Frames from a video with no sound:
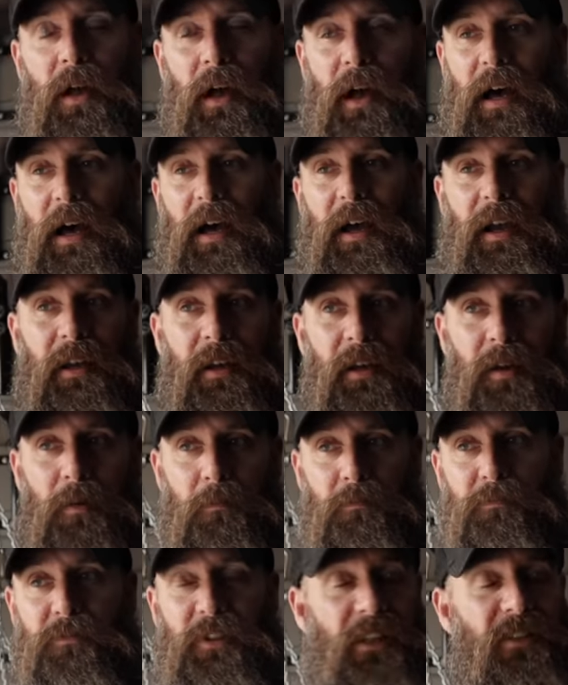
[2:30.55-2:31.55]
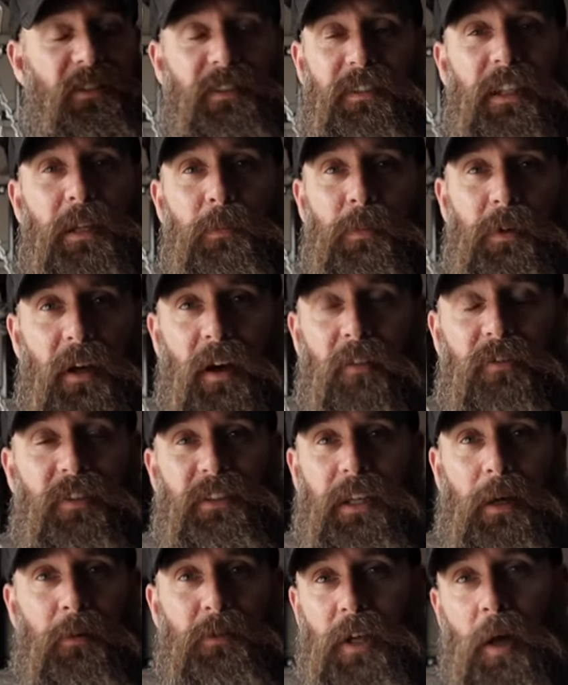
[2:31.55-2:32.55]
I didn't sleep enough
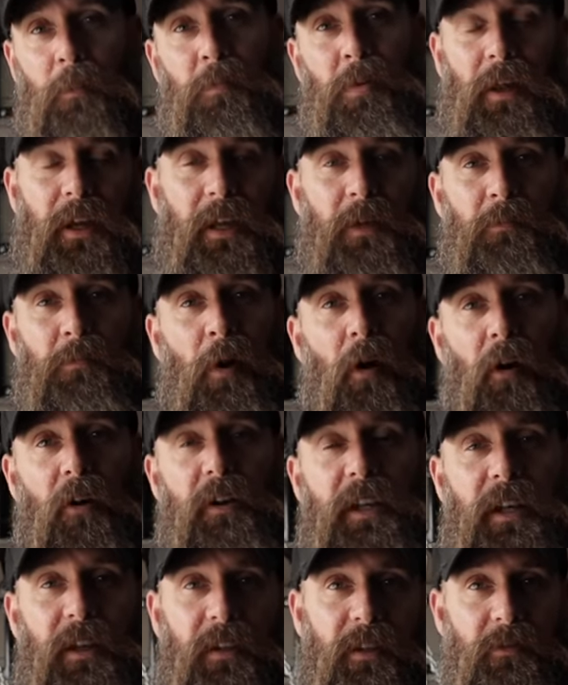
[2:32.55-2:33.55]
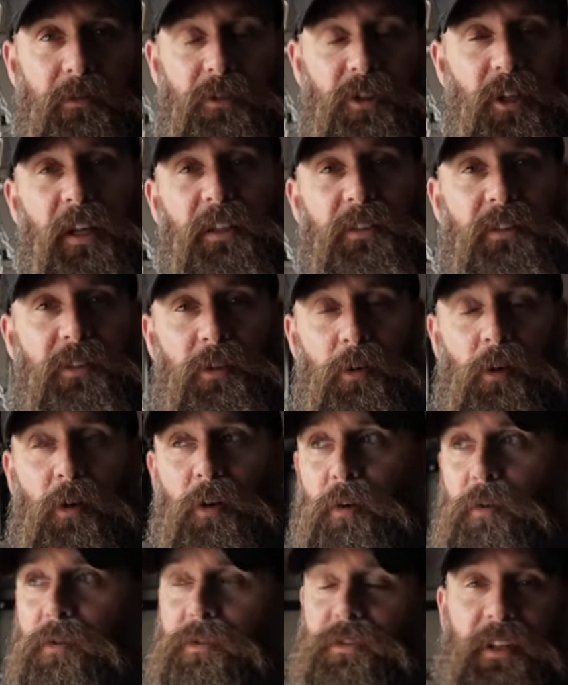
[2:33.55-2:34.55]
because I was up late partying and chasing
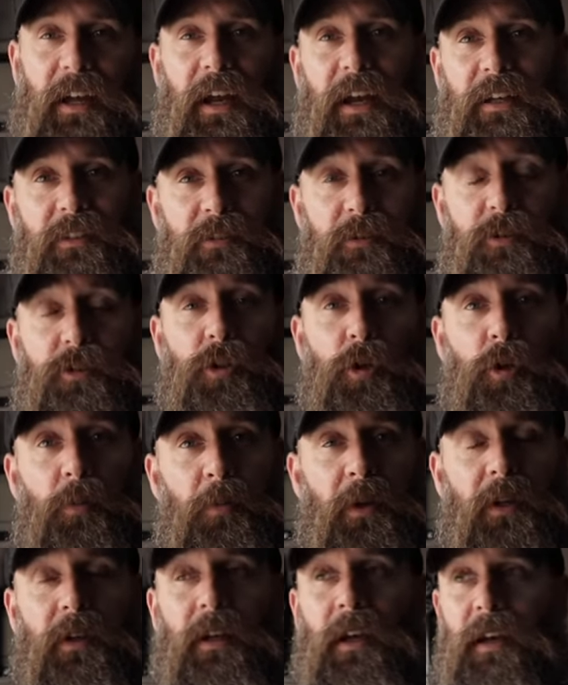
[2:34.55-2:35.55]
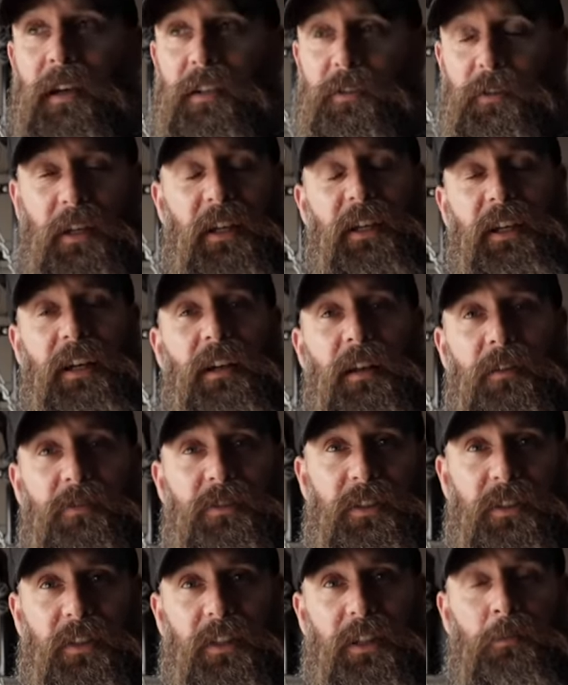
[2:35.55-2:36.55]
girls and acting stupid, so I didn't get enough
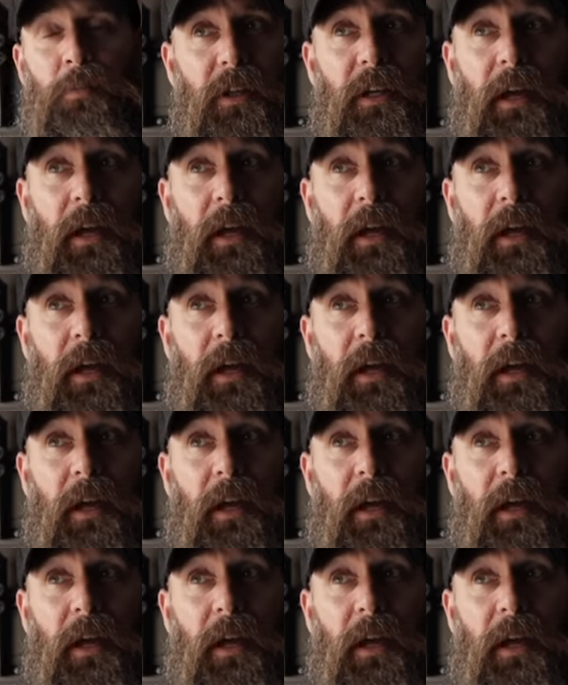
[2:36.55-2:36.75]
sleep.